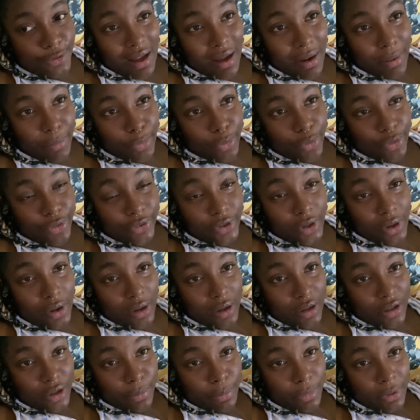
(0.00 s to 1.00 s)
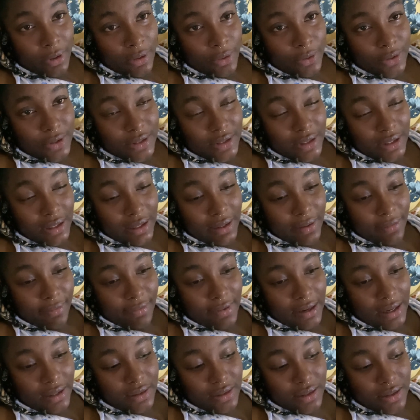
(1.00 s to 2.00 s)
I moved all the pillows to lay
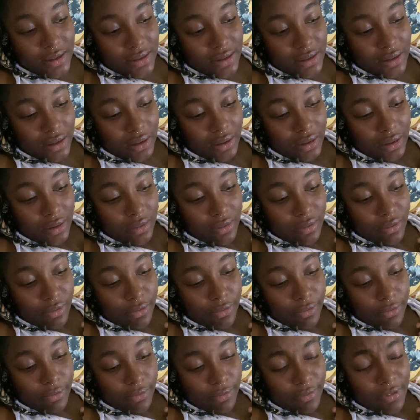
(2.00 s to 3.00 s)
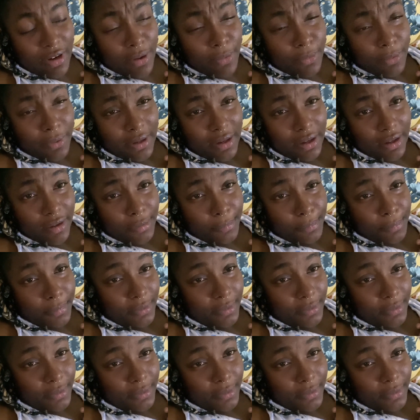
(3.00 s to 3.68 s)
flat to see if that would help.